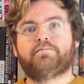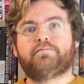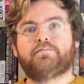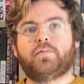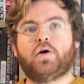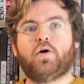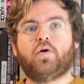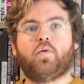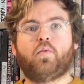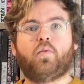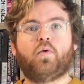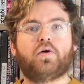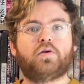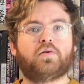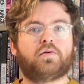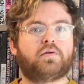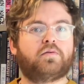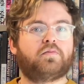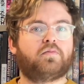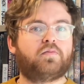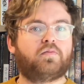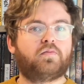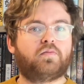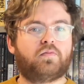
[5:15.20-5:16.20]
oh, what?
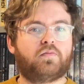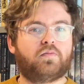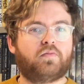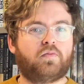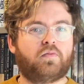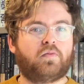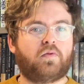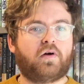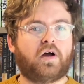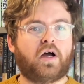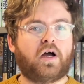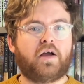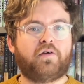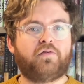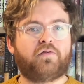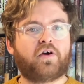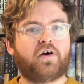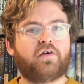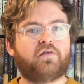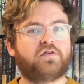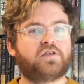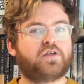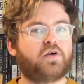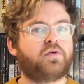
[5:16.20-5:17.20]
I've kind
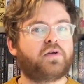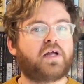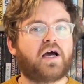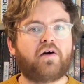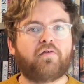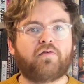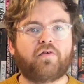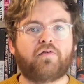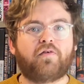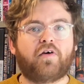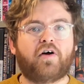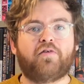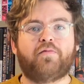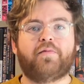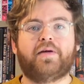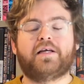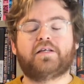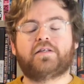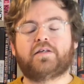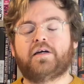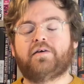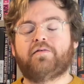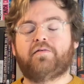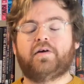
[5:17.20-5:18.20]
of zoned out for 5
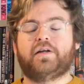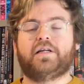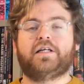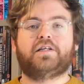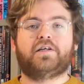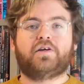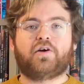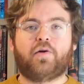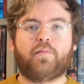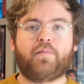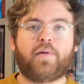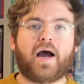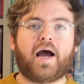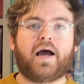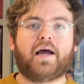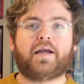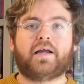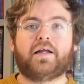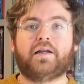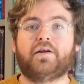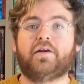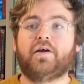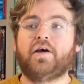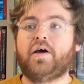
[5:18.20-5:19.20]
minutes. I need to go back.
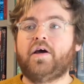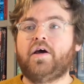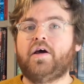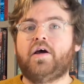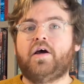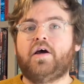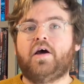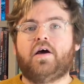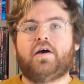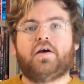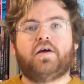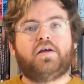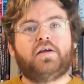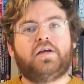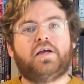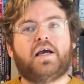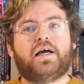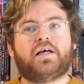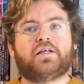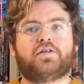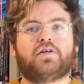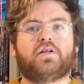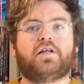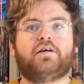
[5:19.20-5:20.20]
And
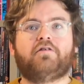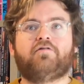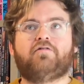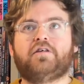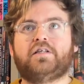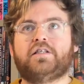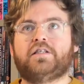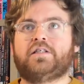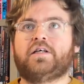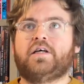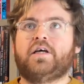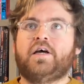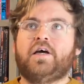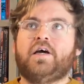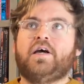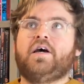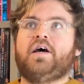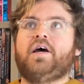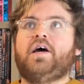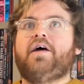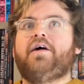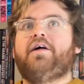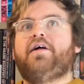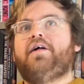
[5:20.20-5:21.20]
so there is
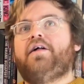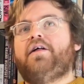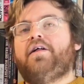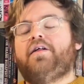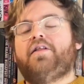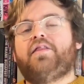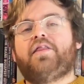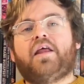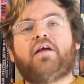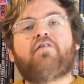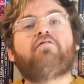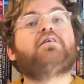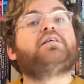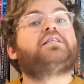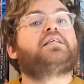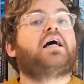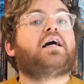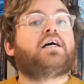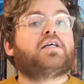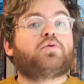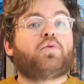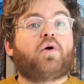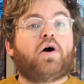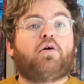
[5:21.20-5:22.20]
that
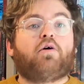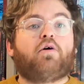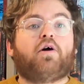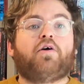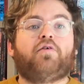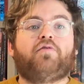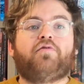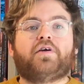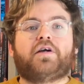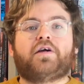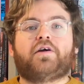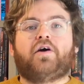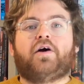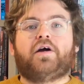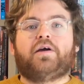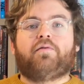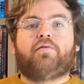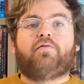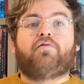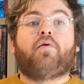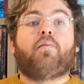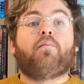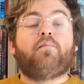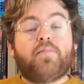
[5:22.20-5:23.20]
as well. I think
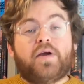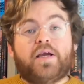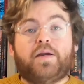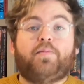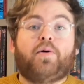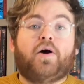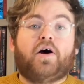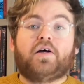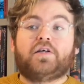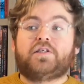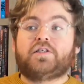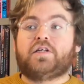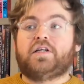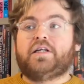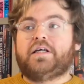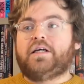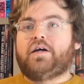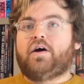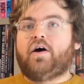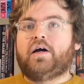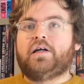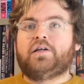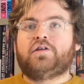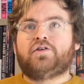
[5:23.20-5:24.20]
for me personally,
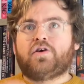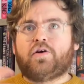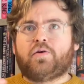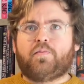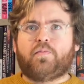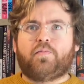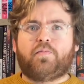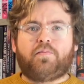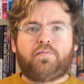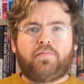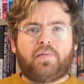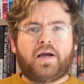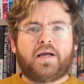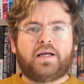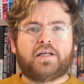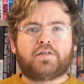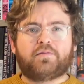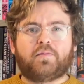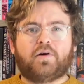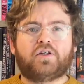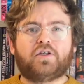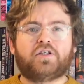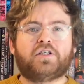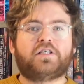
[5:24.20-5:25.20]
I don't pay as
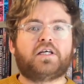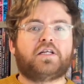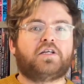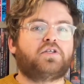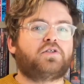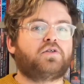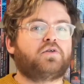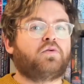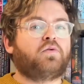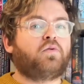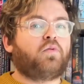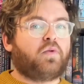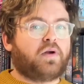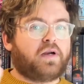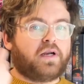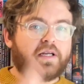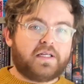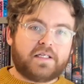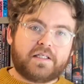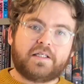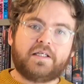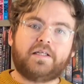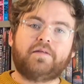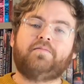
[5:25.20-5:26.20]
much attention when
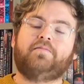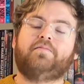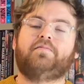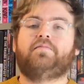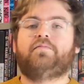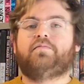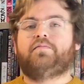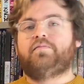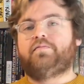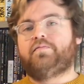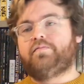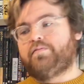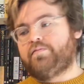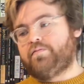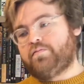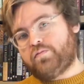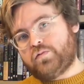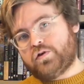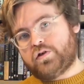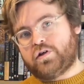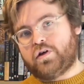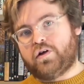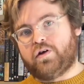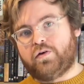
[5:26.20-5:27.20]
listening.
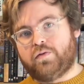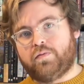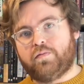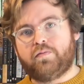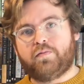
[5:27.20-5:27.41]
So